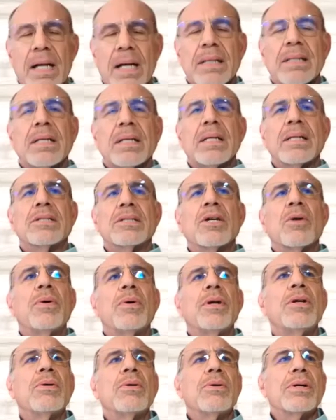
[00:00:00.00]
lot of sense. So
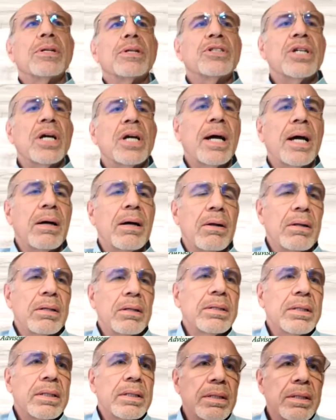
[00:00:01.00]
when you were a
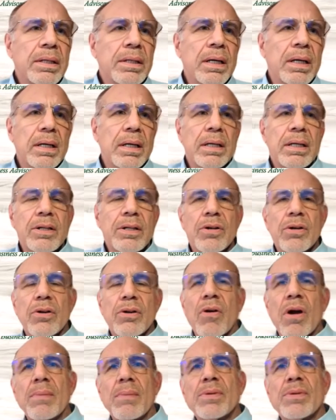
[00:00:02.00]
child and in your
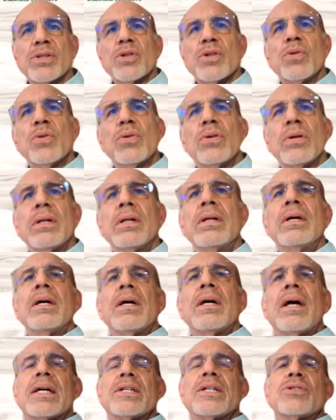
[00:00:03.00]
grammar school,
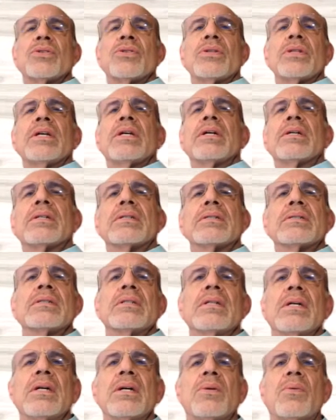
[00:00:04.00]
high school
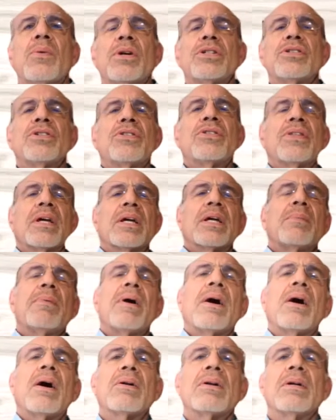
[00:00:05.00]
years, what did you think
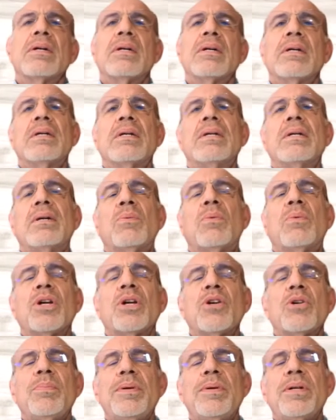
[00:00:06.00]
about
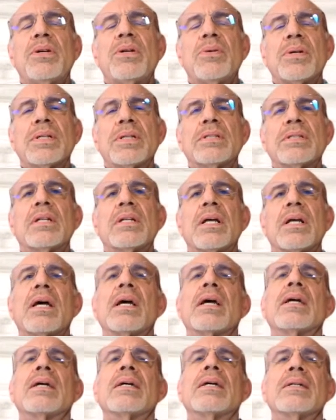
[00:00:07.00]
what you'd be doing
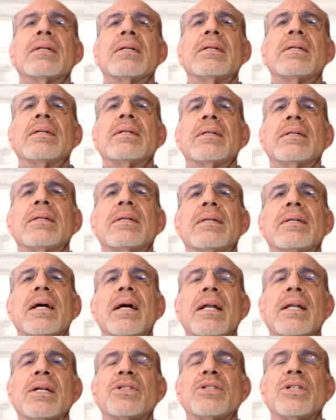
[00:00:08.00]
today?
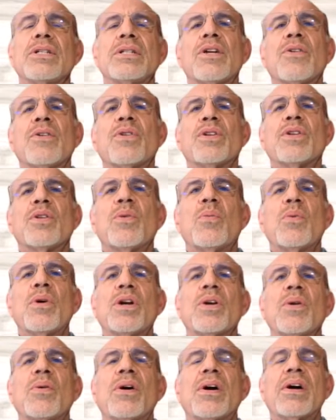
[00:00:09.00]
And is it different than
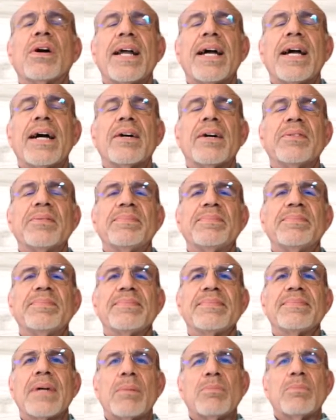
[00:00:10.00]
where you are now?
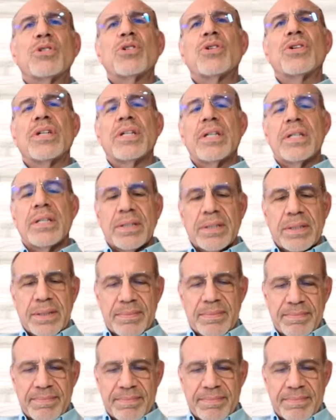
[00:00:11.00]
I'm sure it is.